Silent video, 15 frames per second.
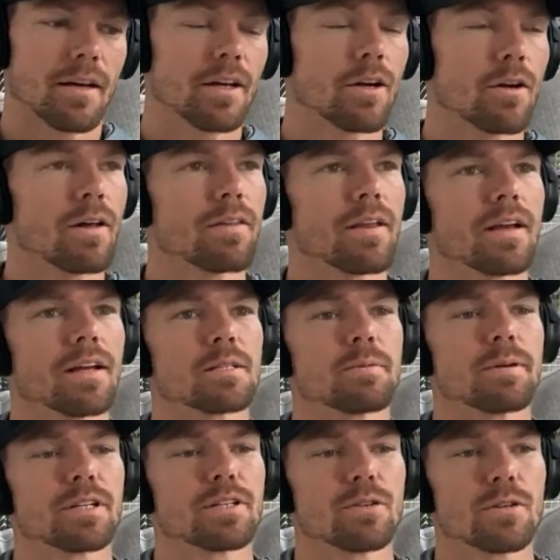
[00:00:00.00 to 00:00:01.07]
I think it
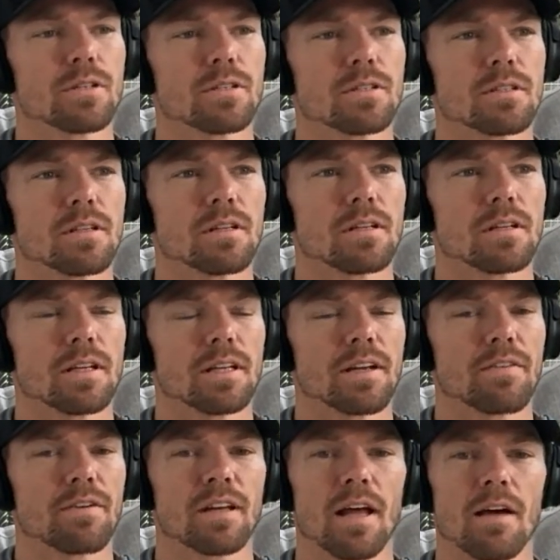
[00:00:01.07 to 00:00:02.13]
speaks to is the
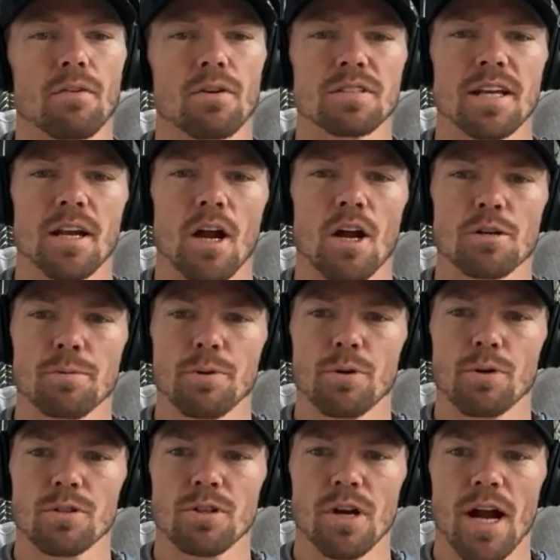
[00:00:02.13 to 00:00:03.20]
different levels that
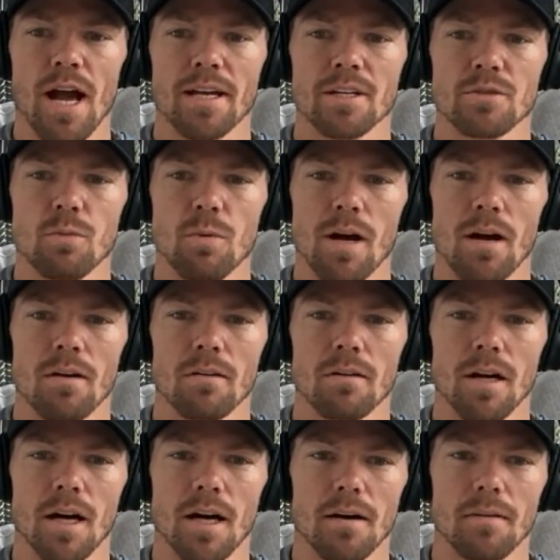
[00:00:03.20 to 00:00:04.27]
entrepreneurs are at as well.
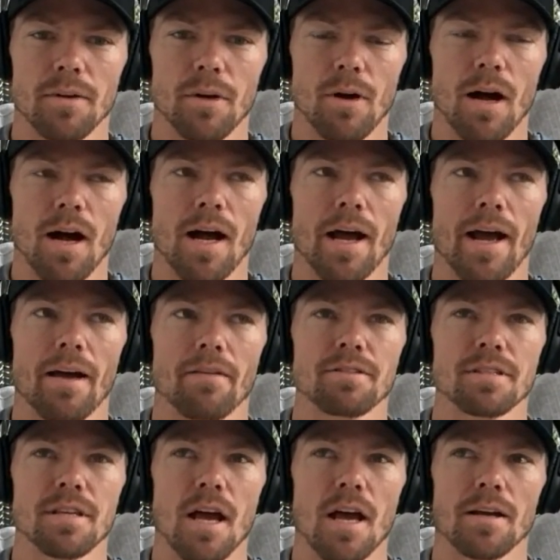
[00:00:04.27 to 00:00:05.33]
I have
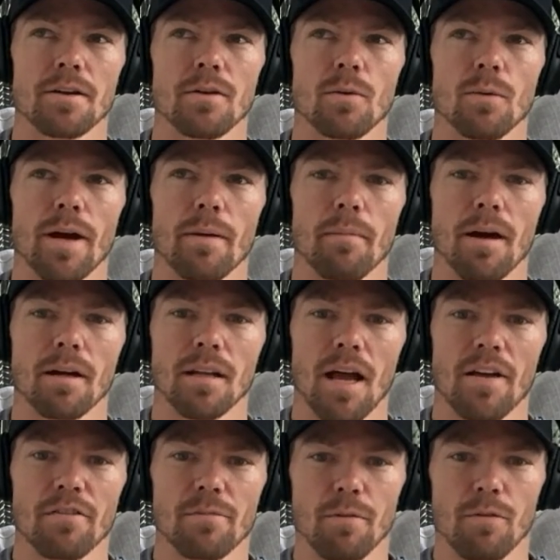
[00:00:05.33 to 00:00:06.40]
signed away my
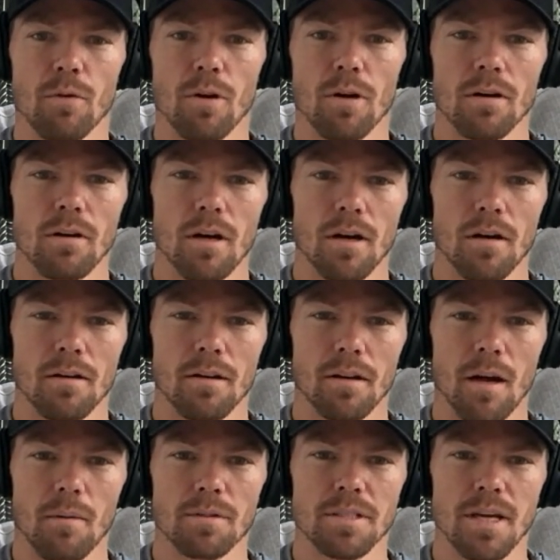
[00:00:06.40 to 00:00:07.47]
life before a
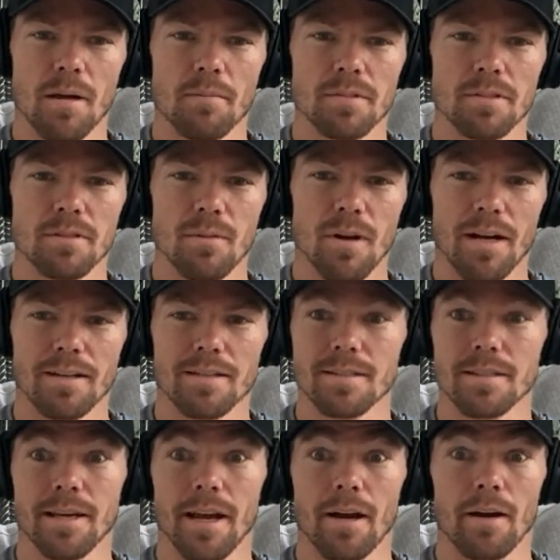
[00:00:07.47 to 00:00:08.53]
couple times, right?
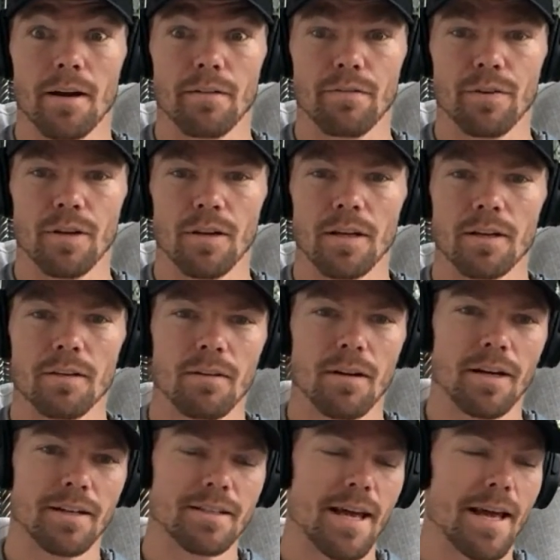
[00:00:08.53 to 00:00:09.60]
Scary feeling,
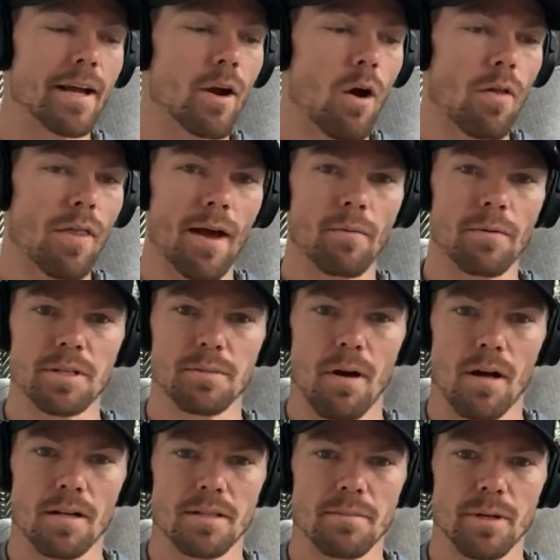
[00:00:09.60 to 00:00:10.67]
right? Taking all that
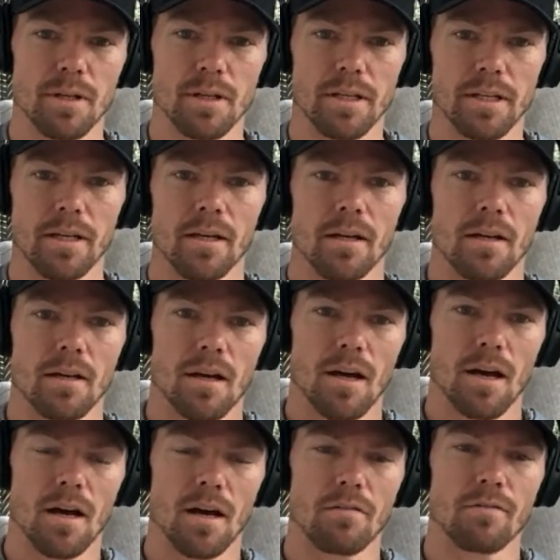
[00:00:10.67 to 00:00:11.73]
responsibility
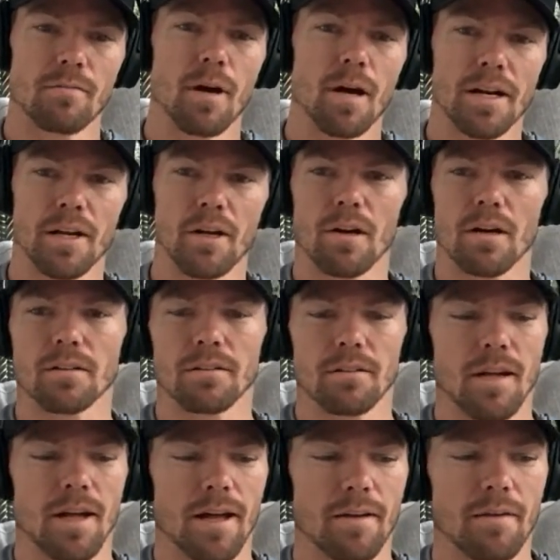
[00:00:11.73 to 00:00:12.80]
of money on,
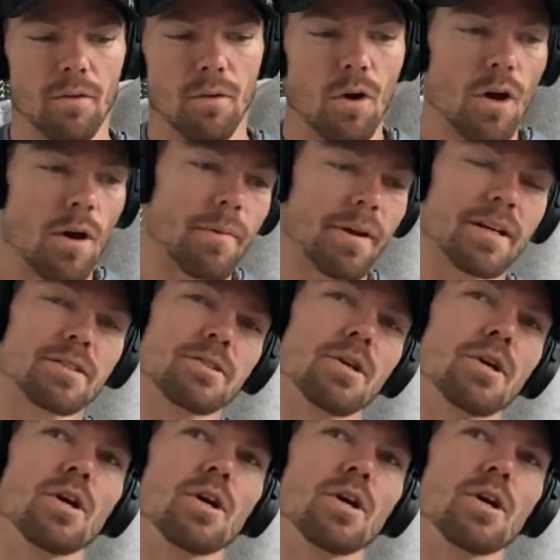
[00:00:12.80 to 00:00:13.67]
and because